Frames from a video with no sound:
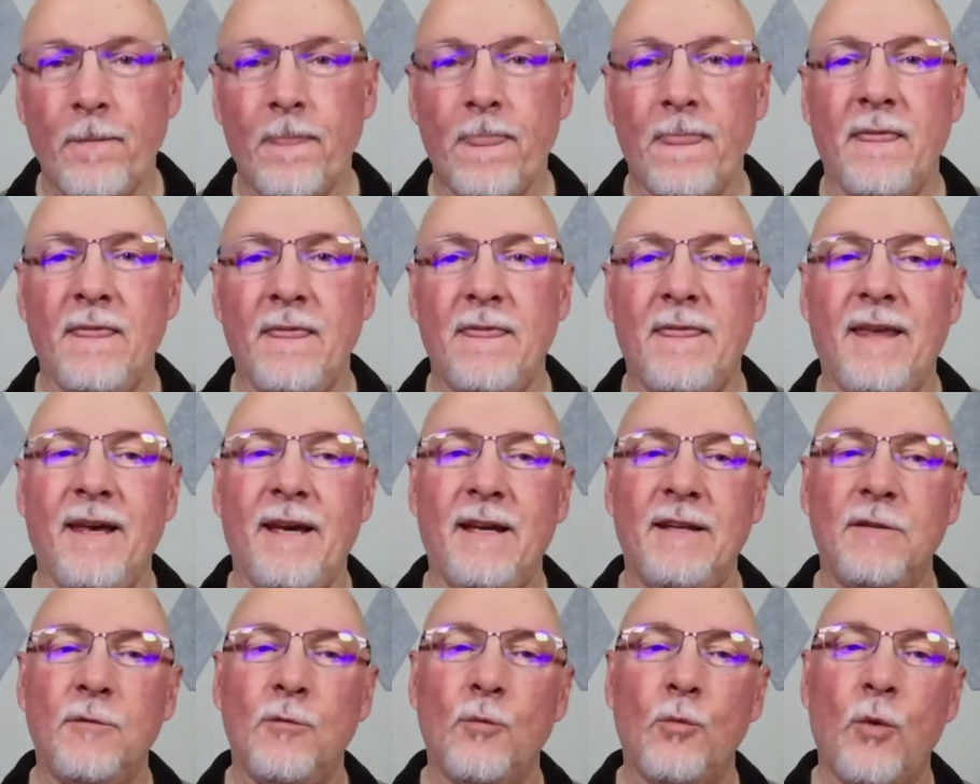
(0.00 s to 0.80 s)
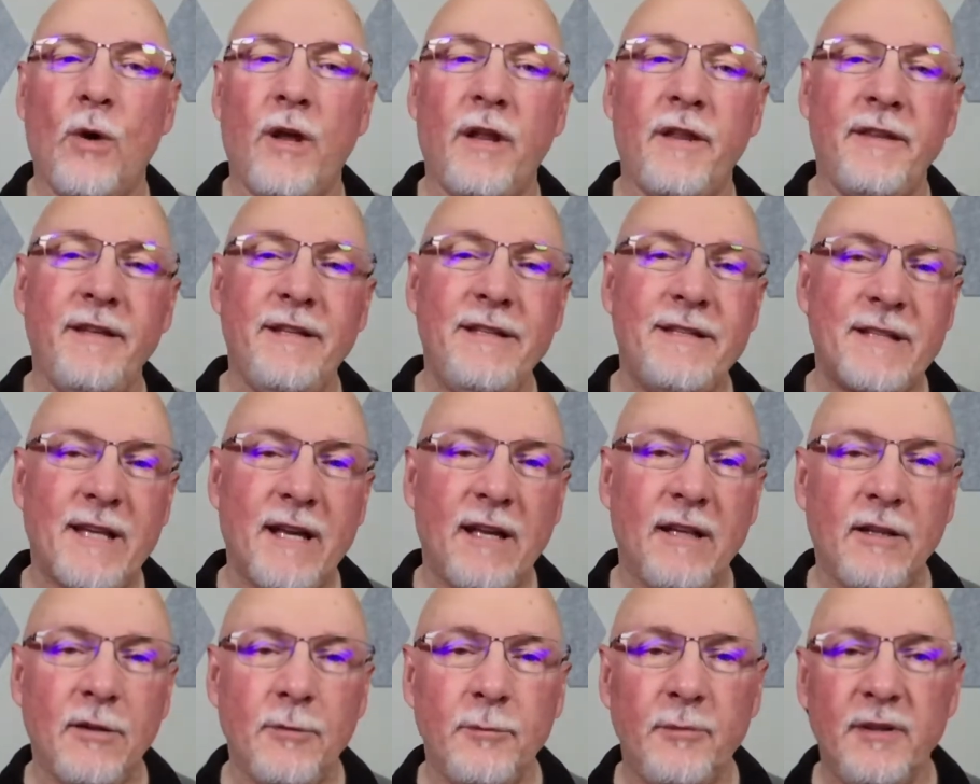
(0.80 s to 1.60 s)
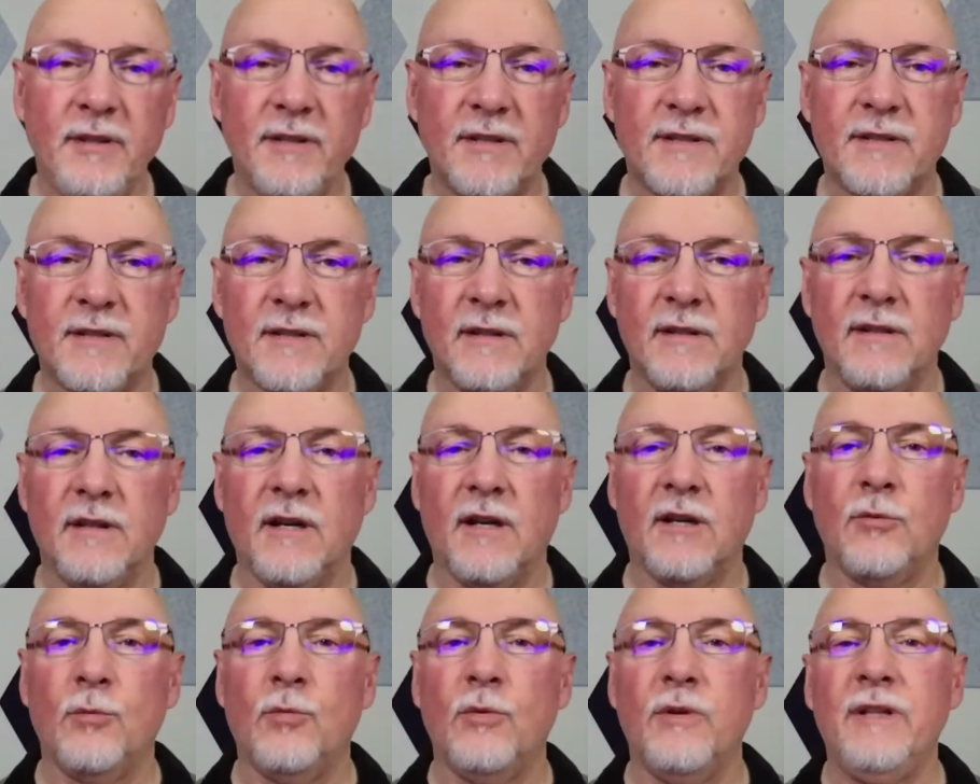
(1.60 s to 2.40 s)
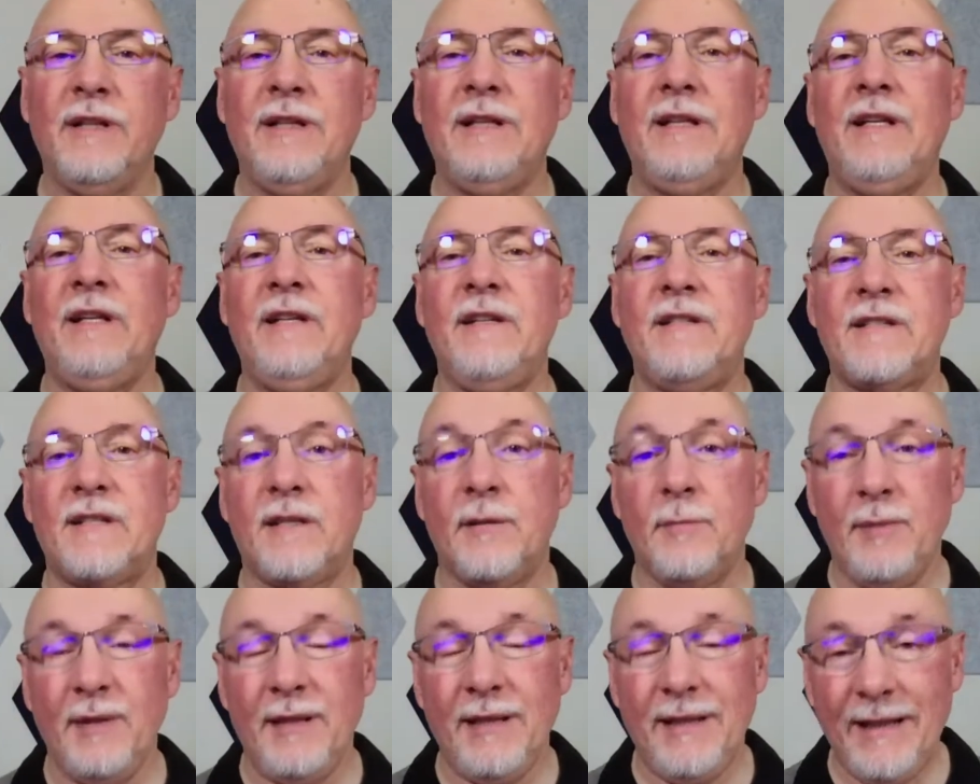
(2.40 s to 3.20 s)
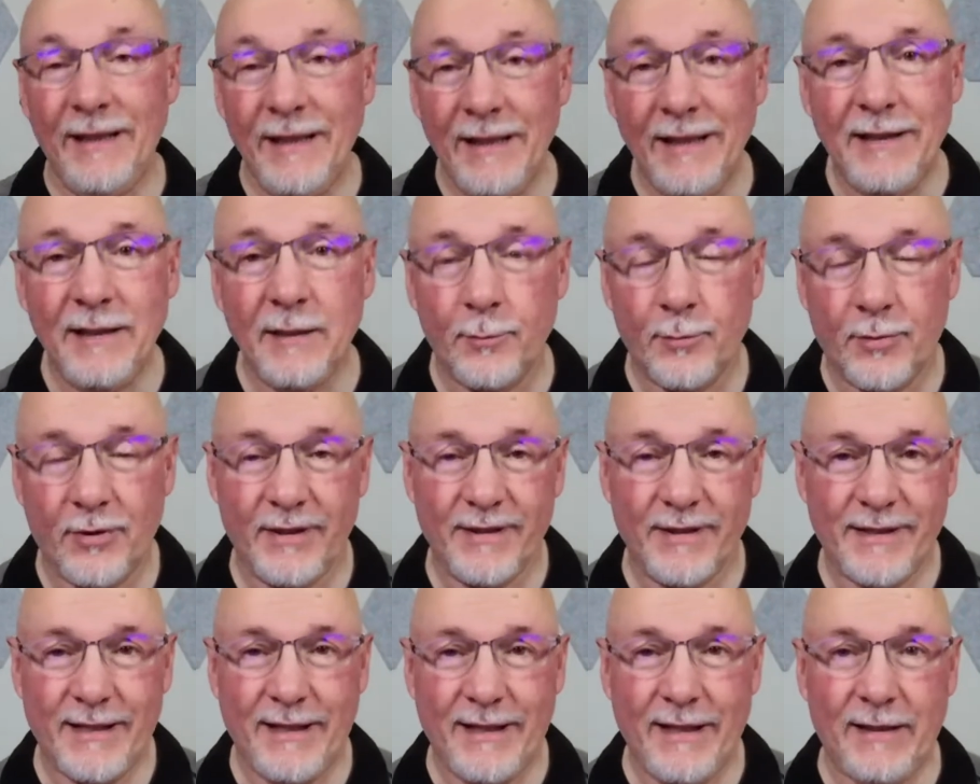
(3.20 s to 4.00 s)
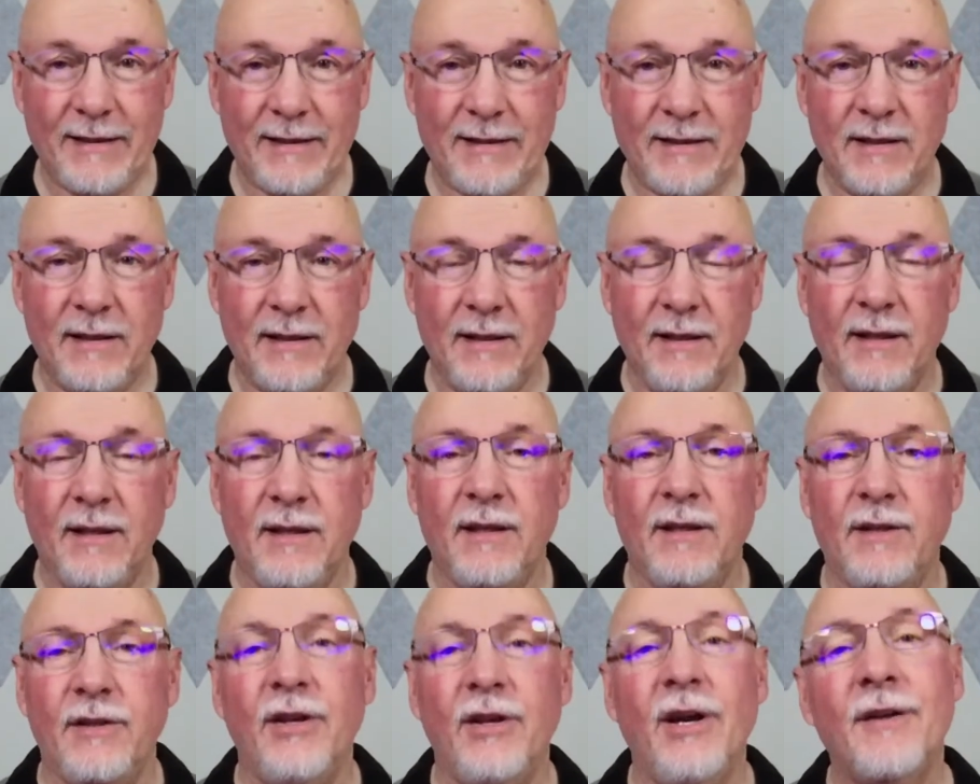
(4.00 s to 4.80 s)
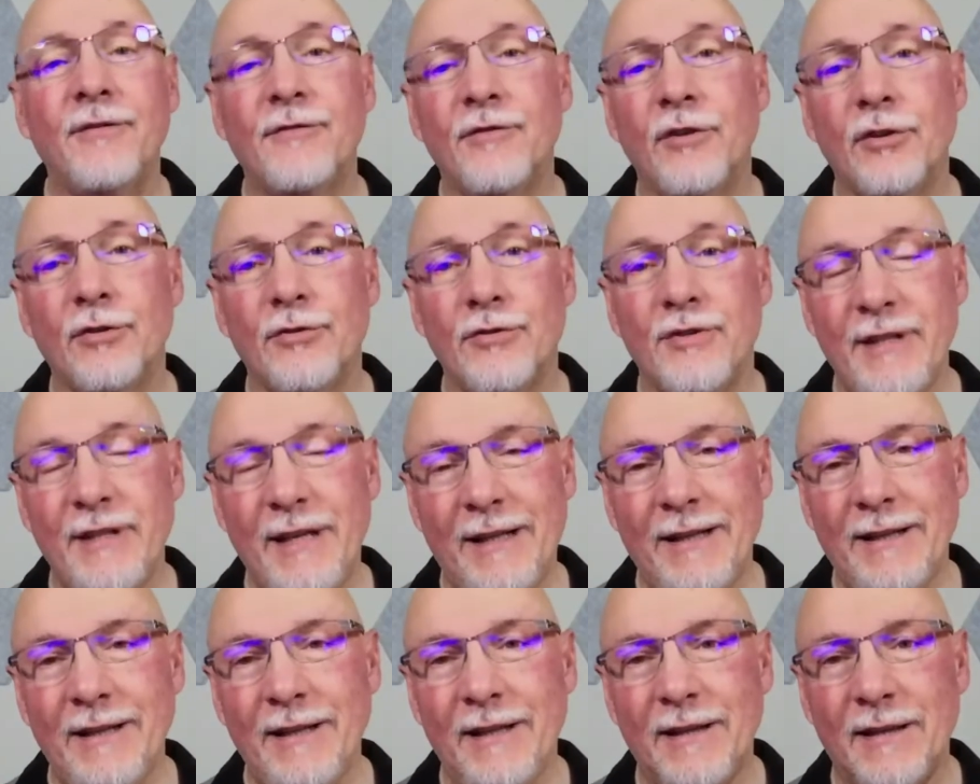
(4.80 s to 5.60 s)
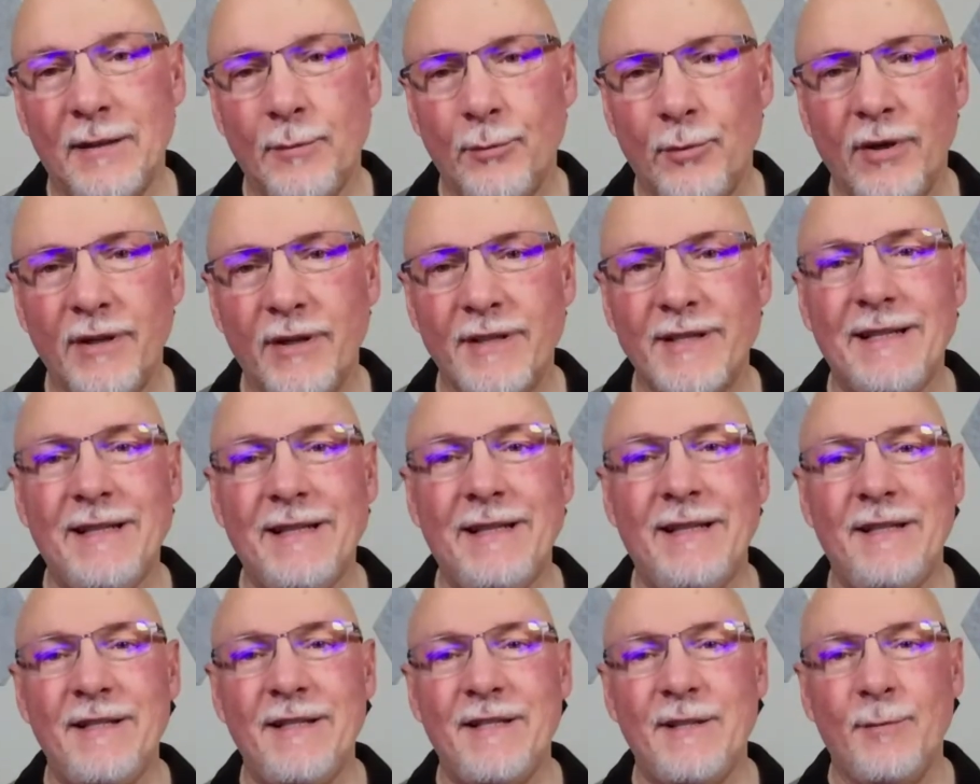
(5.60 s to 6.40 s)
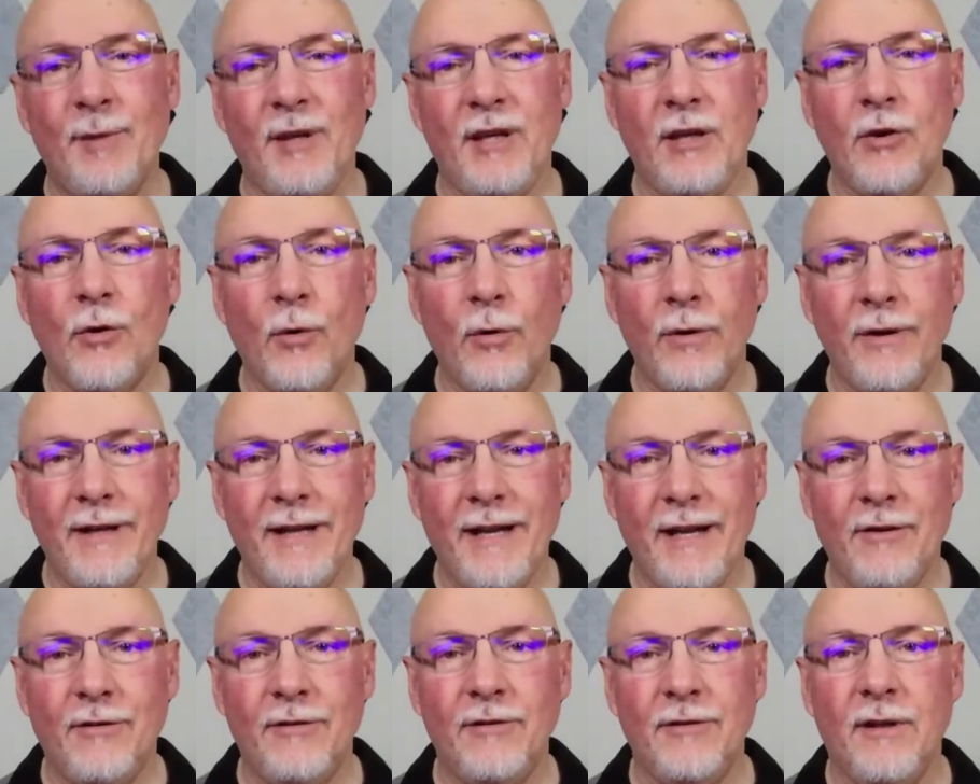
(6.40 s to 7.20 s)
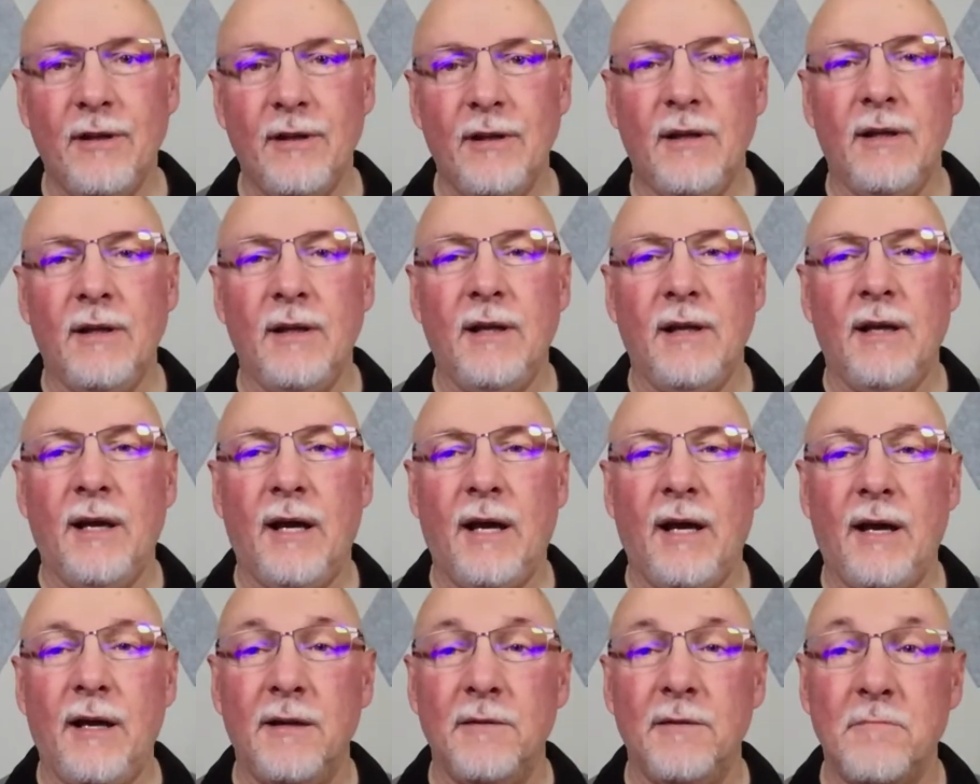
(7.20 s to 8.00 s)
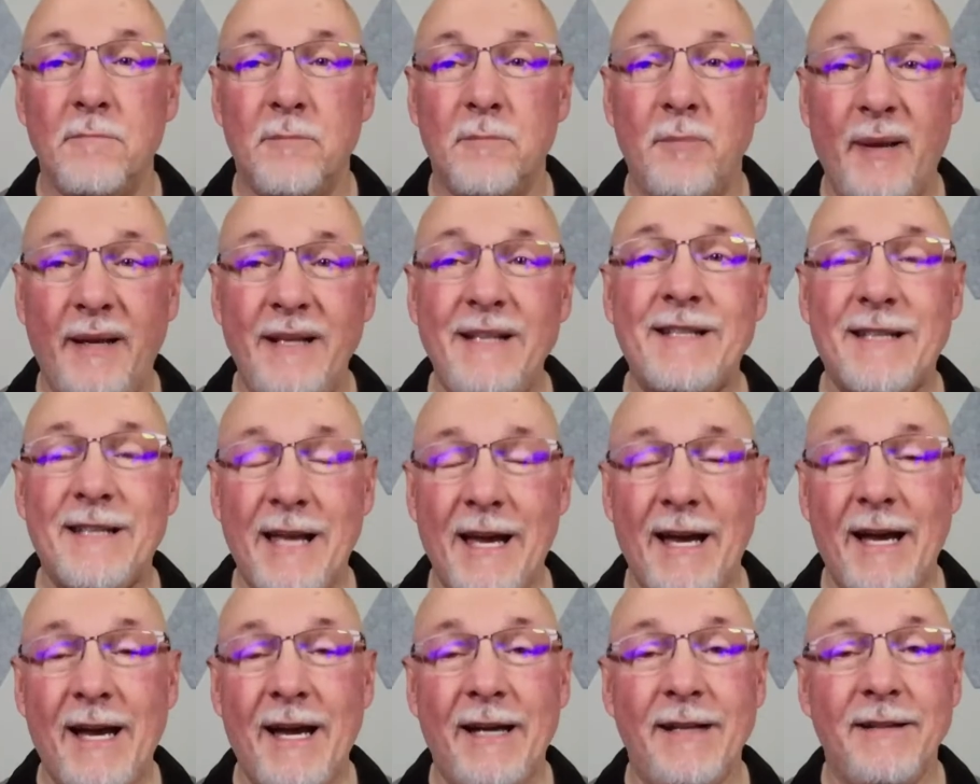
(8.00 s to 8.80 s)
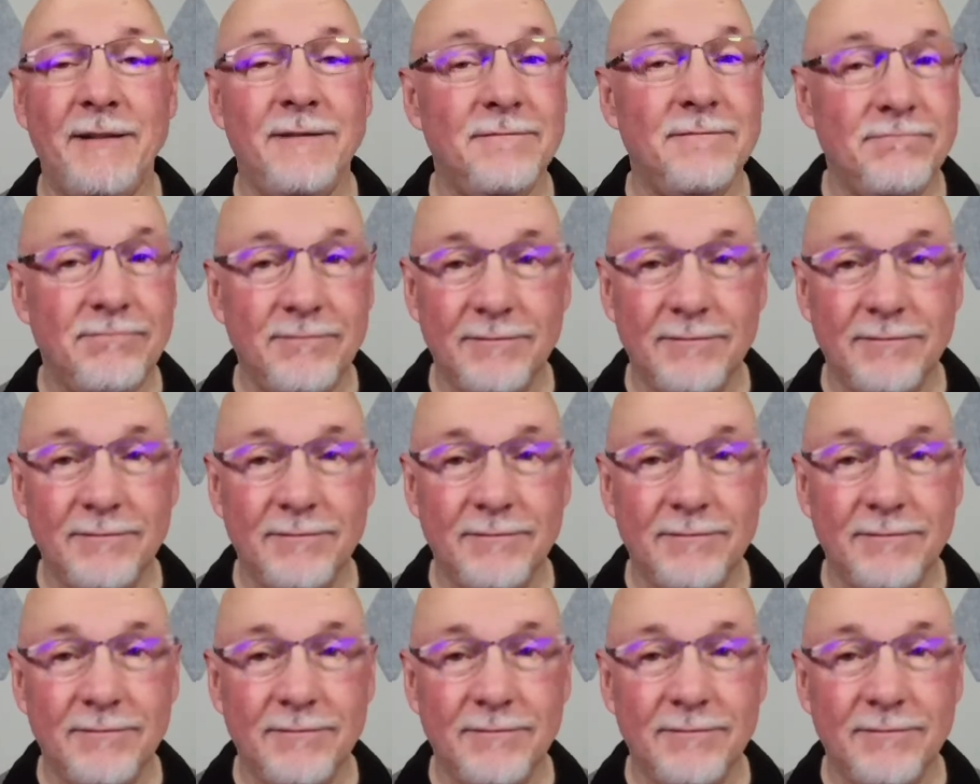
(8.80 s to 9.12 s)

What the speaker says: that while these elements are what needs to be in a press kit, you have to understand that the press kit needs to be going out based on